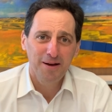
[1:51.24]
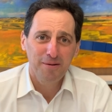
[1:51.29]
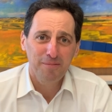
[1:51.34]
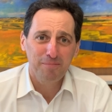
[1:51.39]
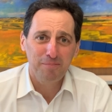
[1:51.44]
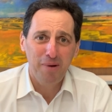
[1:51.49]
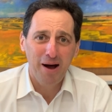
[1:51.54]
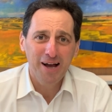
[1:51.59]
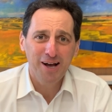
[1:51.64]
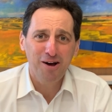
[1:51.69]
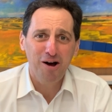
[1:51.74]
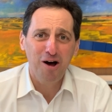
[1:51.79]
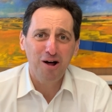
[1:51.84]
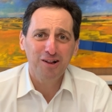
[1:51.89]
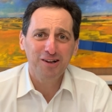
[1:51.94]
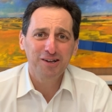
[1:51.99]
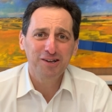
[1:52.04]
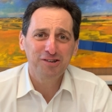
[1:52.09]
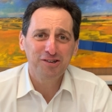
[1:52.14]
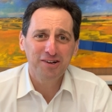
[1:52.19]
My
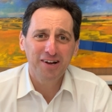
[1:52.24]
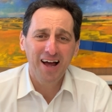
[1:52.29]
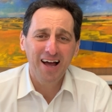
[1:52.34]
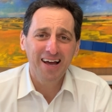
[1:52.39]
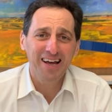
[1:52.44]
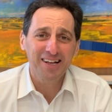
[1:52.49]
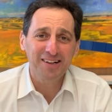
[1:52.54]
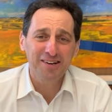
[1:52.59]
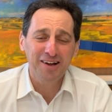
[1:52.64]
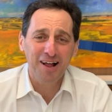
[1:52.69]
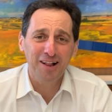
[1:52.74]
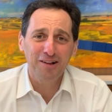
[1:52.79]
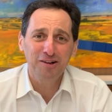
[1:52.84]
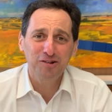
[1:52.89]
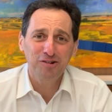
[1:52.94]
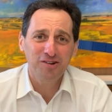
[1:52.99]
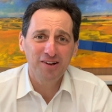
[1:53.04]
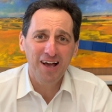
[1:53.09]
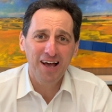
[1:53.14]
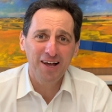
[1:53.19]
colleagues and I at
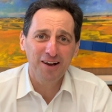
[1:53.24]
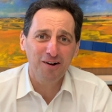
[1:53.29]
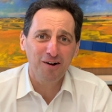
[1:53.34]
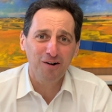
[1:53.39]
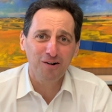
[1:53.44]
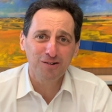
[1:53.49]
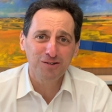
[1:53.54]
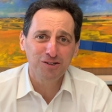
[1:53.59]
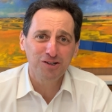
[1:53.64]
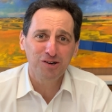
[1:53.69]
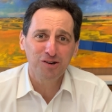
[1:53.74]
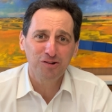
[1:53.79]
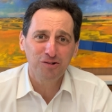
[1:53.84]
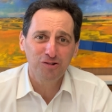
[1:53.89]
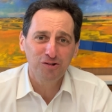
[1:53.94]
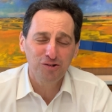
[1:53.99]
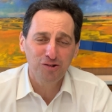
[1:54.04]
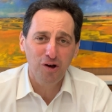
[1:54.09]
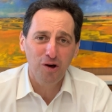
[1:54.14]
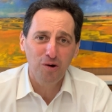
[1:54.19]
Telesat are just
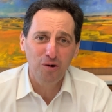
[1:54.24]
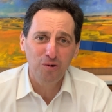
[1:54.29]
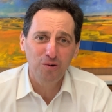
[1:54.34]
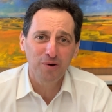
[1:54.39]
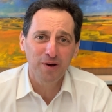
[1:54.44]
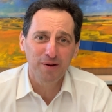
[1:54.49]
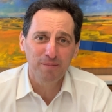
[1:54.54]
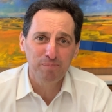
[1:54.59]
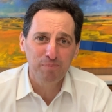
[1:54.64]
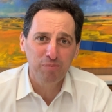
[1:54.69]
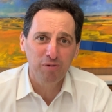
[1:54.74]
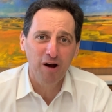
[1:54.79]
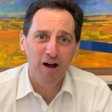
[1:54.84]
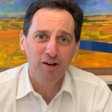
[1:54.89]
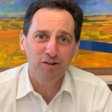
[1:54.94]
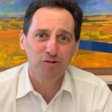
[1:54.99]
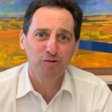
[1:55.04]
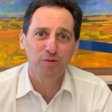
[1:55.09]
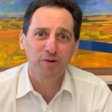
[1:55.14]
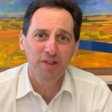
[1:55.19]
so
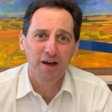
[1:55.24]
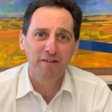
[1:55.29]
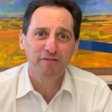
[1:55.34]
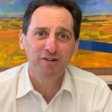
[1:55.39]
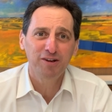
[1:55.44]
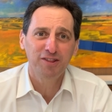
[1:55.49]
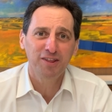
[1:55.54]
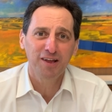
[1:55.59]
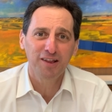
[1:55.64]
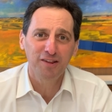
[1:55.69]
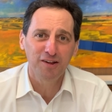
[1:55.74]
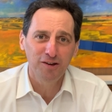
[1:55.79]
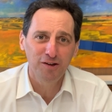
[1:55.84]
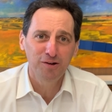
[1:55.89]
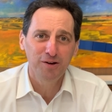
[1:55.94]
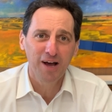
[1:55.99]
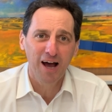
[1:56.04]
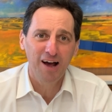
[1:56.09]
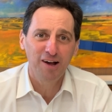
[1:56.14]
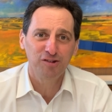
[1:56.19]
impressed with everything that you
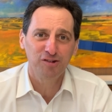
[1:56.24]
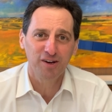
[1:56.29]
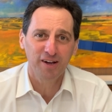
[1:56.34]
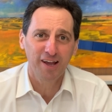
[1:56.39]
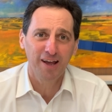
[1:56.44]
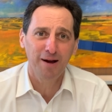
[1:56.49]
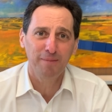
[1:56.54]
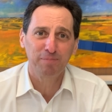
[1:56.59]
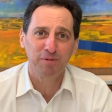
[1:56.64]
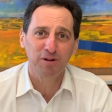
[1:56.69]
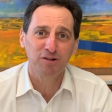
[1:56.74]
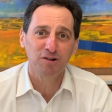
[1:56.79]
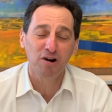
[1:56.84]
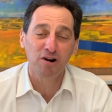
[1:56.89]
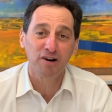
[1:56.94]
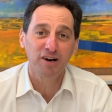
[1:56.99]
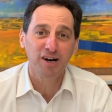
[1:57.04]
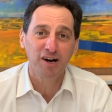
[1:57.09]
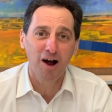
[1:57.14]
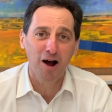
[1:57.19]
guys at Kepler
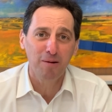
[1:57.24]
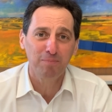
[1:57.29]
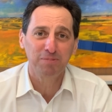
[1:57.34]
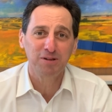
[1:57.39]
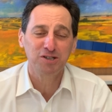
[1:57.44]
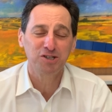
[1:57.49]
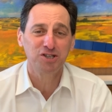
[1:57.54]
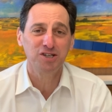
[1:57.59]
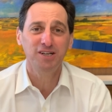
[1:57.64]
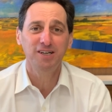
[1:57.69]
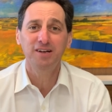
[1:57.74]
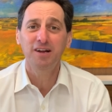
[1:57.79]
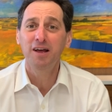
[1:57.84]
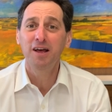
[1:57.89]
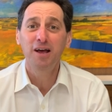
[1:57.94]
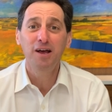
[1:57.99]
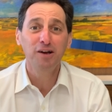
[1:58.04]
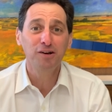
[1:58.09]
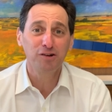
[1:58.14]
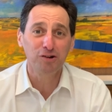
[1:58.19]
are accomplishing.
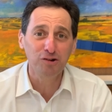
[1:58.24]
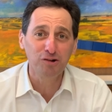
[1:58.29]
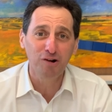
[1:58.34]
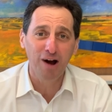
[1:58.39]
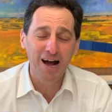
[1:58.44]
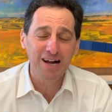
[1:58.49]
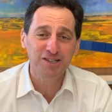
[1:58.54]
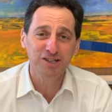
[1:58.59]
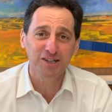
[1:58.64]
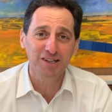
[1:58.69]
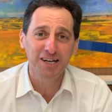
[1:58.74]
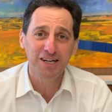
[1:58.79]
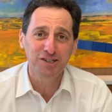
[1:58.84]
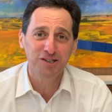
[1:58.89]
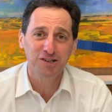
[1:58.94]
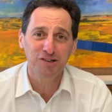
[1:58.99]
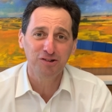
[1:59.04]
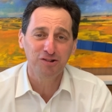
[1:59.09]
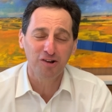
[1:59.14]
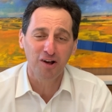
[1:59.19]

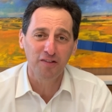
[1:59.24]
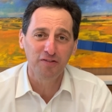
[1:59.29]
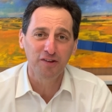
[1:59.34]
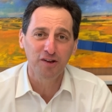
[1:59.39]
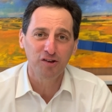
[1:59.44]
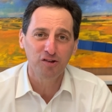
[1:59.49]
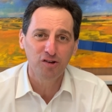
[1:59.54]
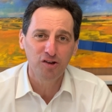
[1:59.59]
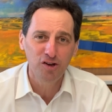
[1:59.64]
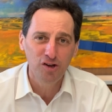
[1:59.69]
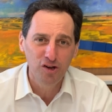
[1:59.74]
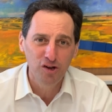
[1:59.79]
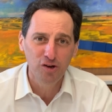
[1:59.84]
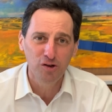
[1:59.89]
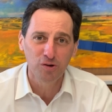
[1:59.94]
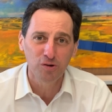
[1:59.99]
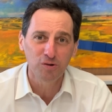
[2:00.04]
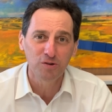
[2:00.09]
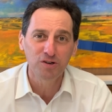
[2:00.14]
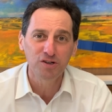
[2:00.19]
Congratulations on this
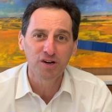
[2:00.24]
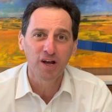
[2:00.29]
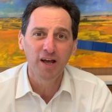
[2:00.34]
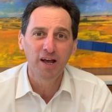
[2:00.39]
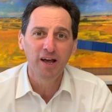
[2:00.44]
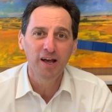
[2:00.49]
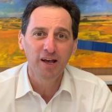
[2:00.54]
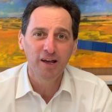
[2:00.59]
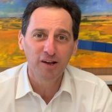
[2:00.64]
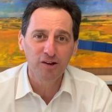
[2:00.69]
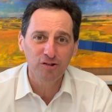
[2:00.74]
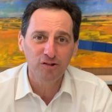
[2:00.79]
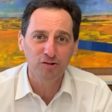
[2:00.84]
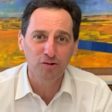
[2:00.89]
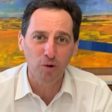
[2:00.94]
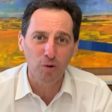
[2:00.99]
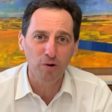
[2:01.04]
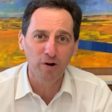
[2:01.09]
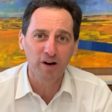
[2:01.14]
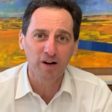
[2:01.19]
huge
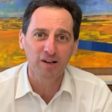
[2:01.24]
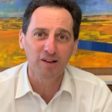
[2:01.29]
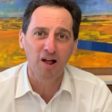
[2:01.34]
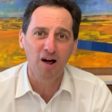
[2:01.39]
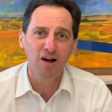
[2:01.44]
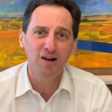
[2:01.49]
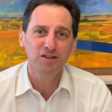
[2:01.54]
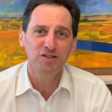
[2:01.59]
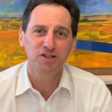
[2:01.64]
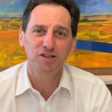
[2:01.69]
historic launch.